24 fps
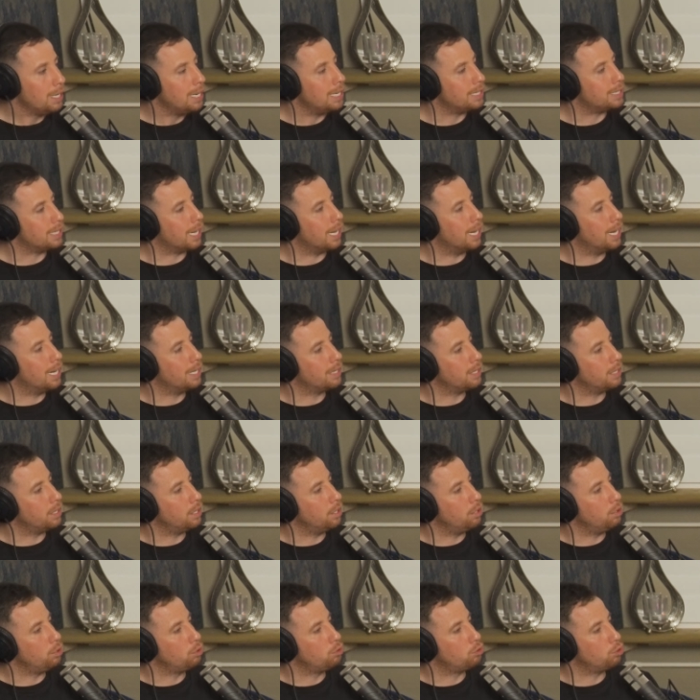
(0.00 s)
It's hard,
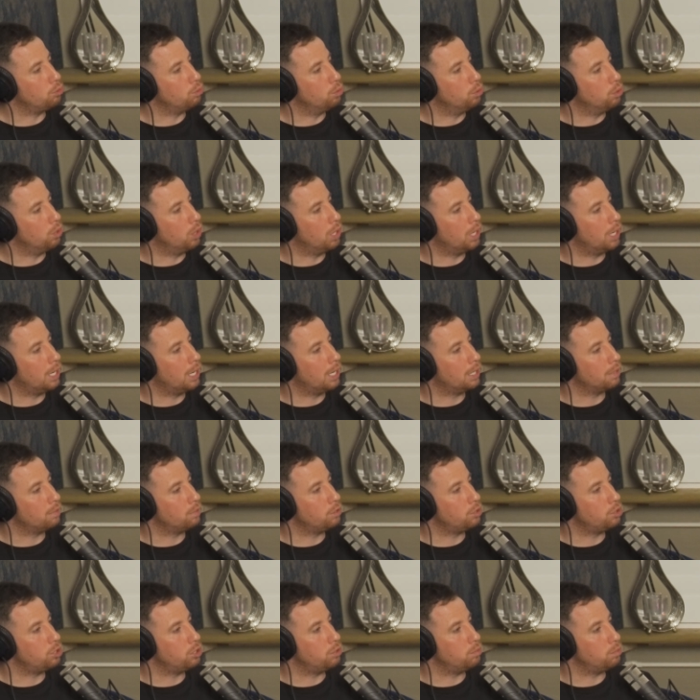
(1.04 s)
innit? To walk hard of
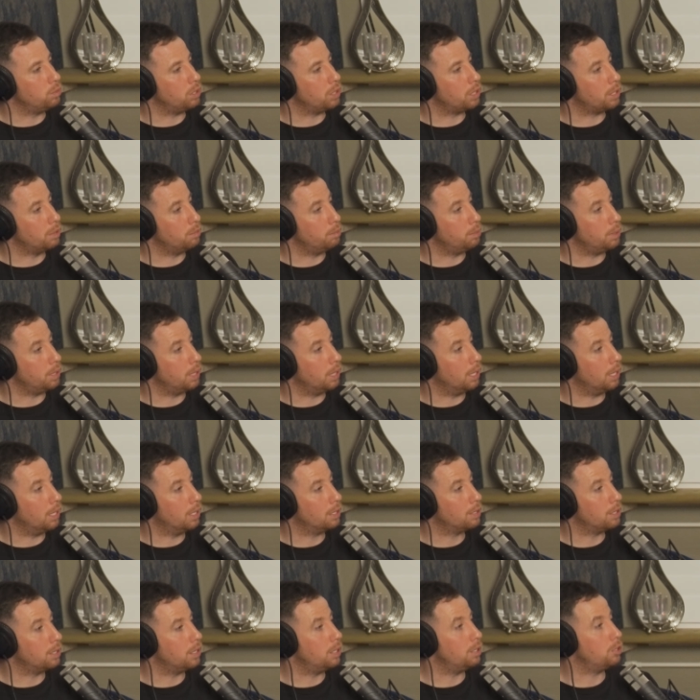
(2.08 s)
a gym, it can be
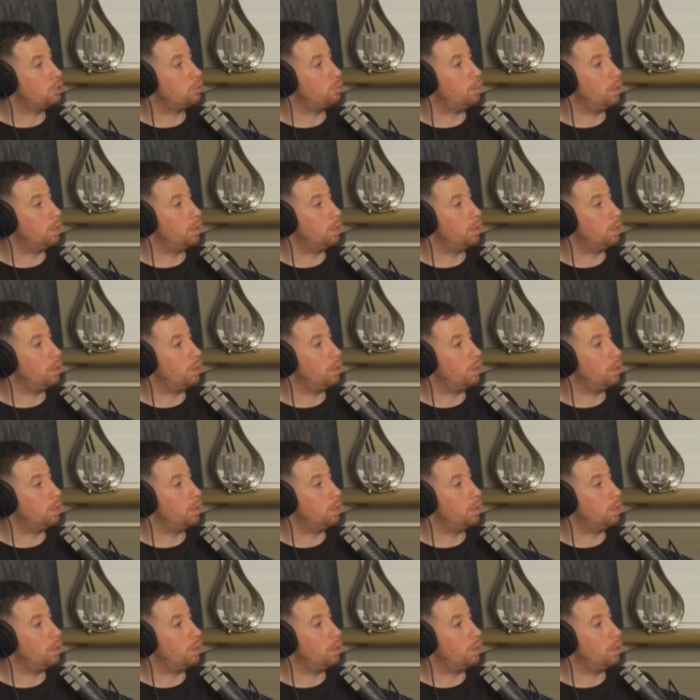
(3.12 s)
hard, innit?